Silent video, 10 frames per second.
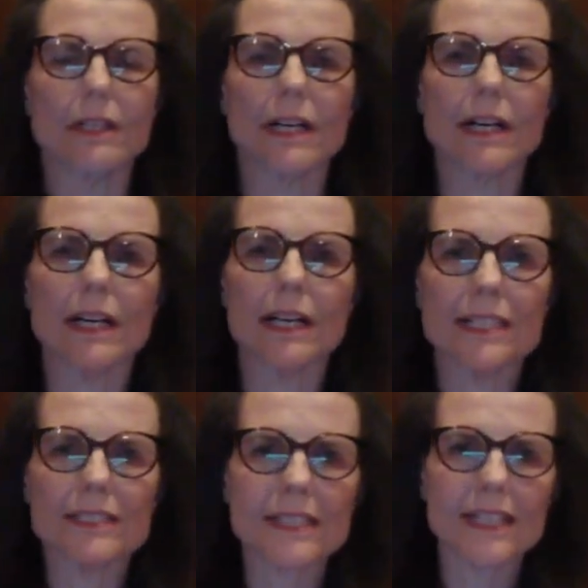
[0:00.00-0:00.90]
uh,
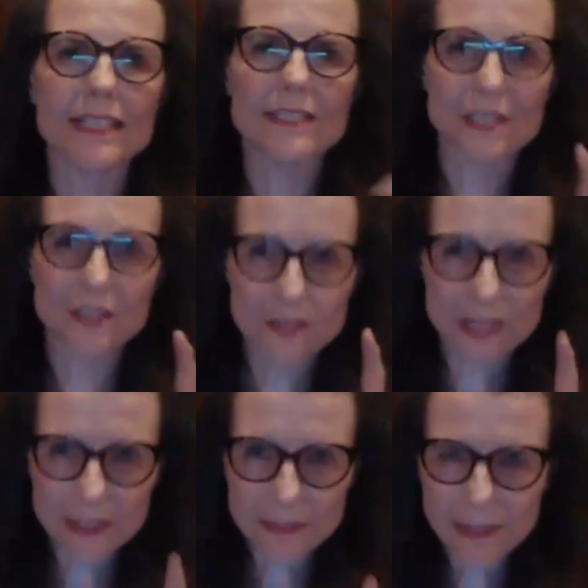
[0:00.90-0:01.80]
as I as I go
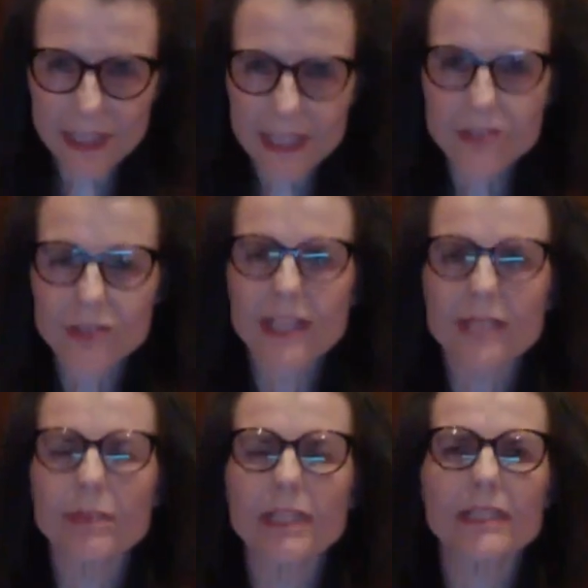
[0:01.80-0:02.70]
down the page line
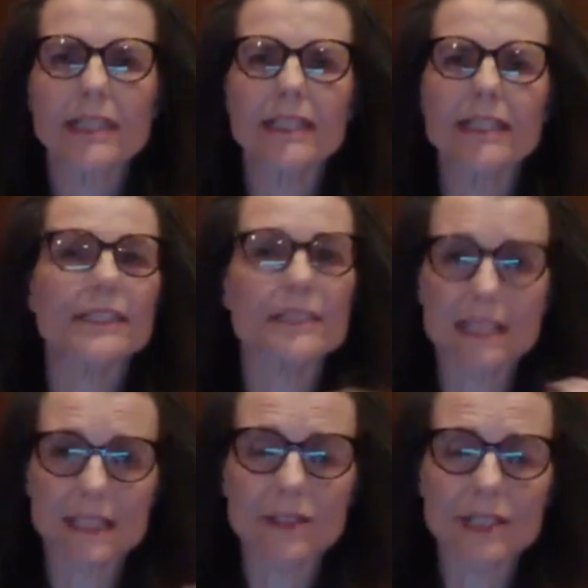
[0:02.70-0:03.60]
by line and as I
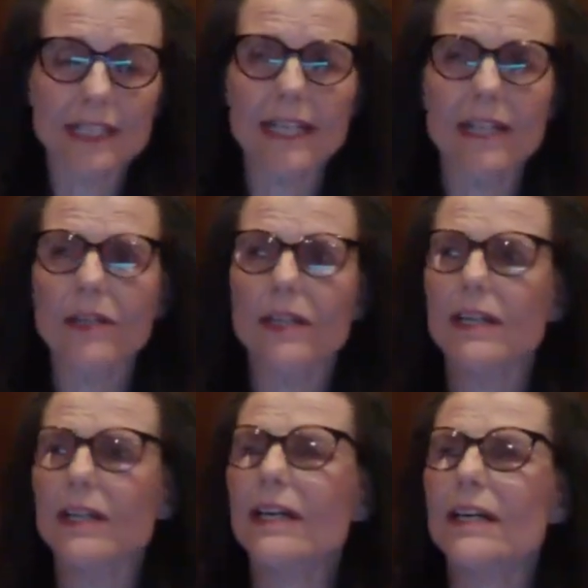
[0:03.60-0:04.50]
hear it now.
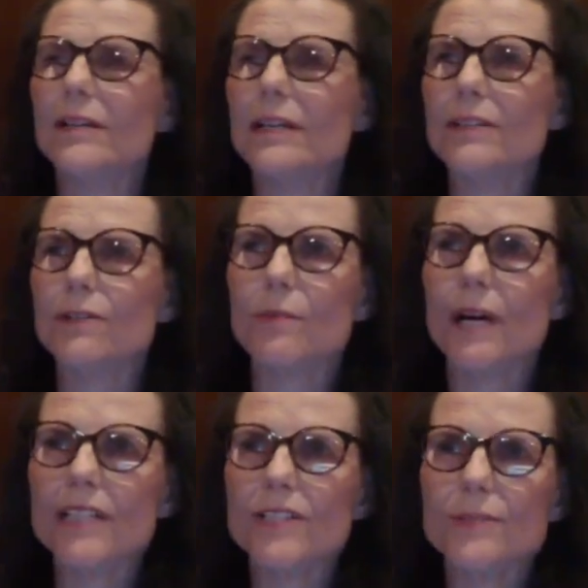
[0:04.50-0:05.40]
Uh, and it
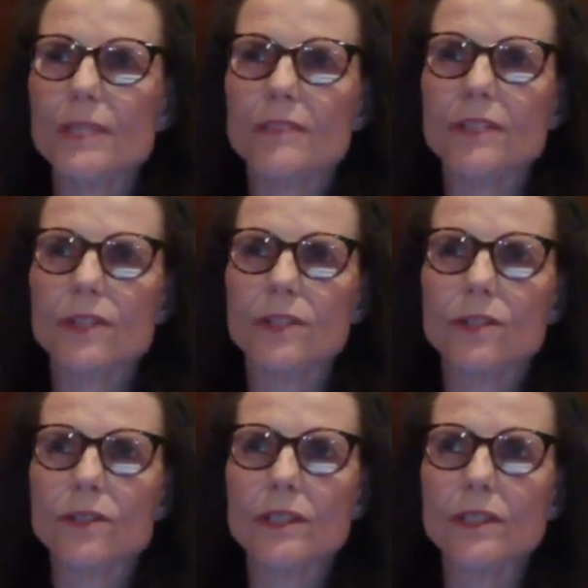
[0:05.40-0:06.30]
reminds me of an
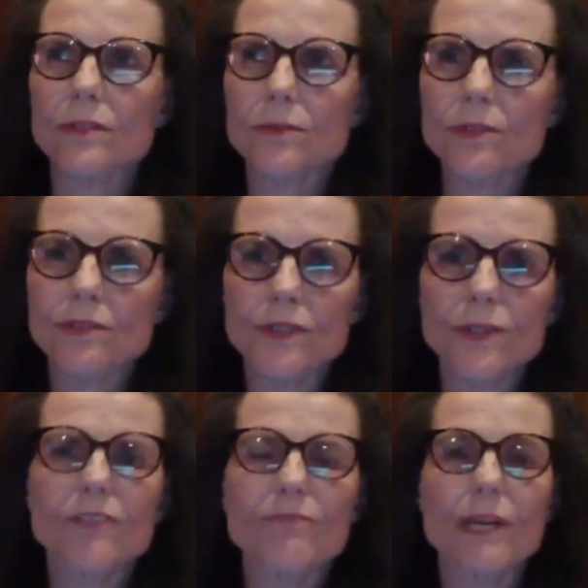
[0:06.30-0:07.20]
early
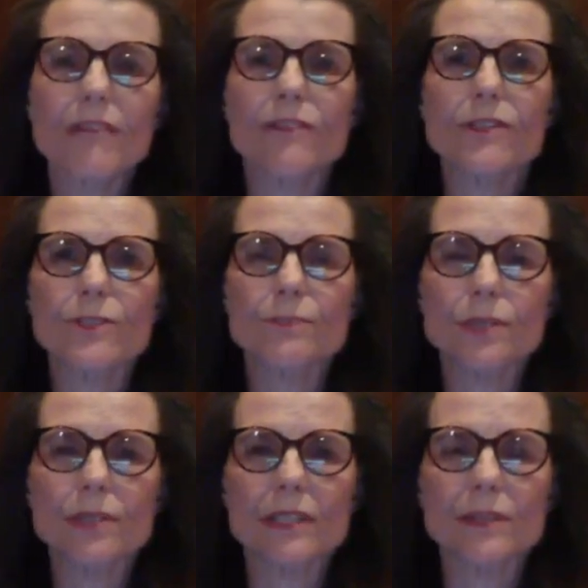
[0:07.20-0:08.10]
review of my first
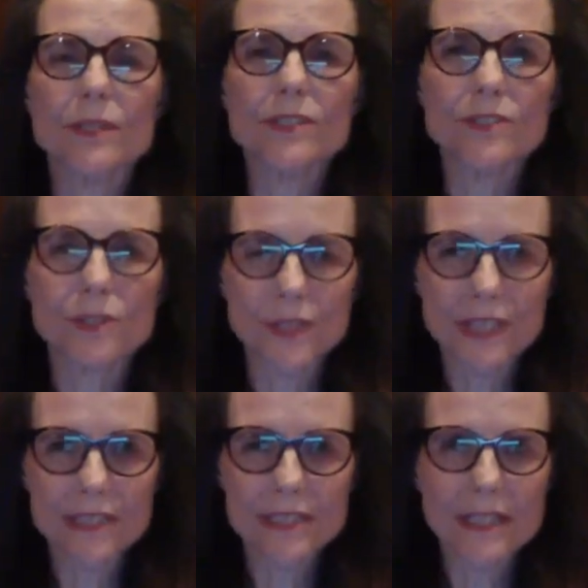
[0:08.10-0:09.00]
book in which the
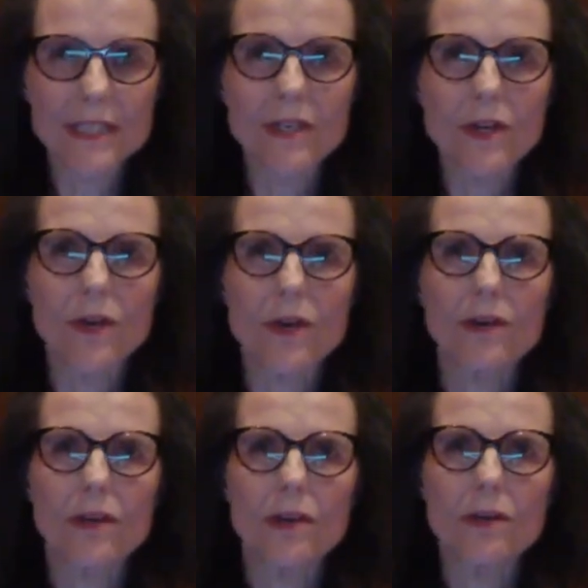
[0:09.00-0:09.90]
critic said,
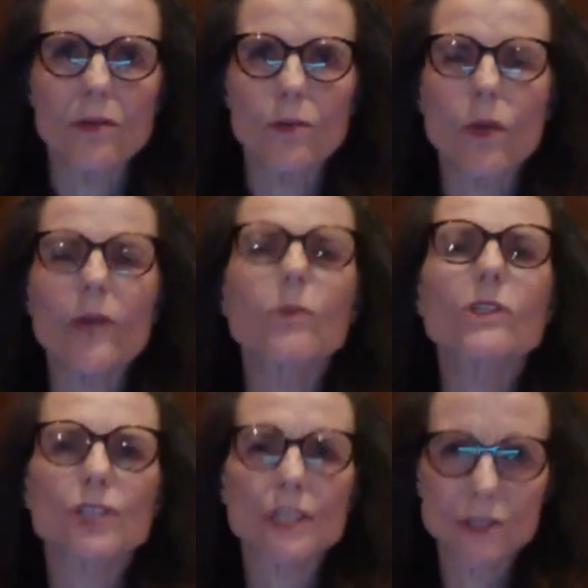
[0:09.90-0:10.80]
What will
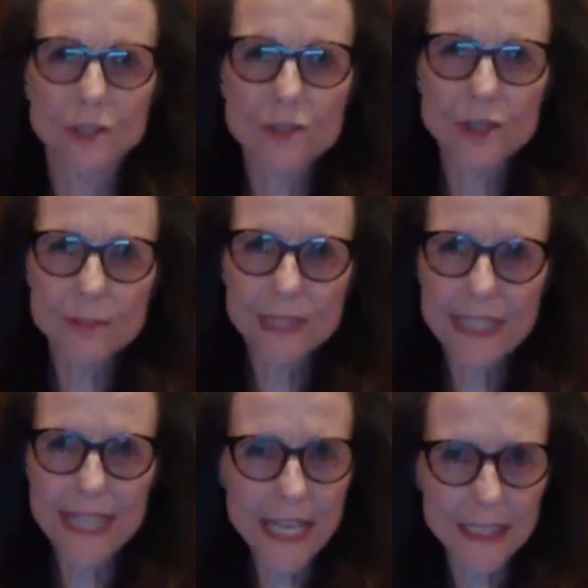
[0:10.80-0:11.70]
she do to me
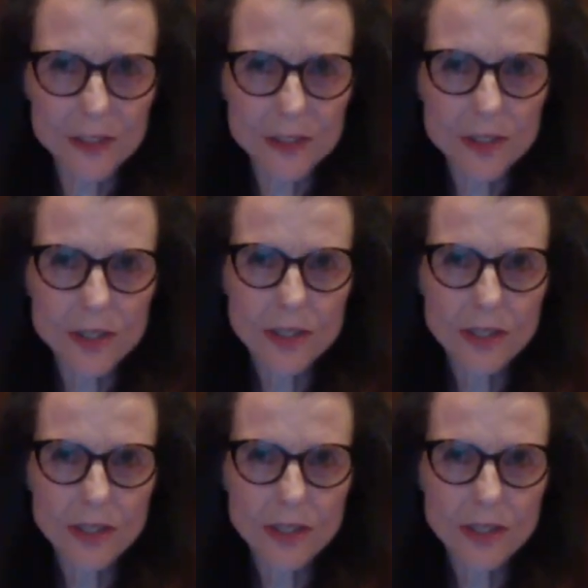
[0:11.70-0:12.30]
next?